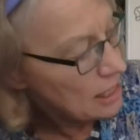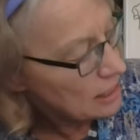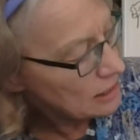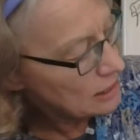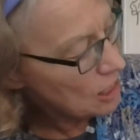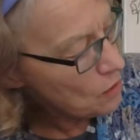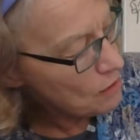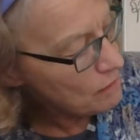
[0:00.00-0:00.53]

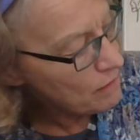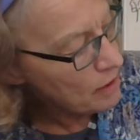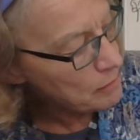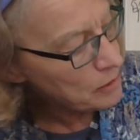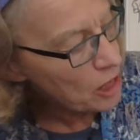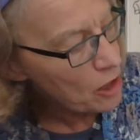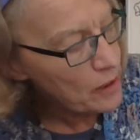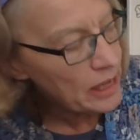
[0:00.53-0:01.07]
So if I'm
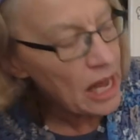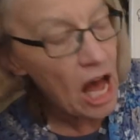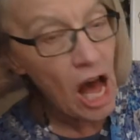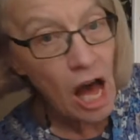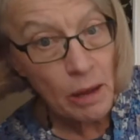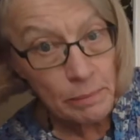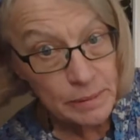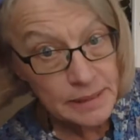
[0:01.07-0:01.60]
going
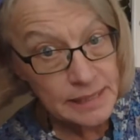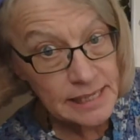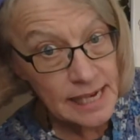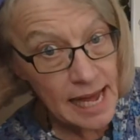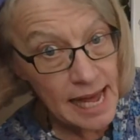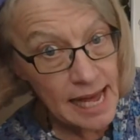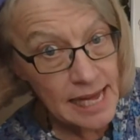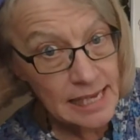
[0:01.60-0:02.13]

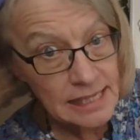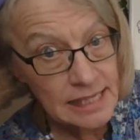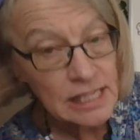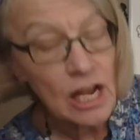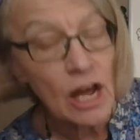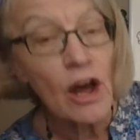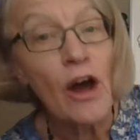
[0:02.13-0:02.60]
upstairs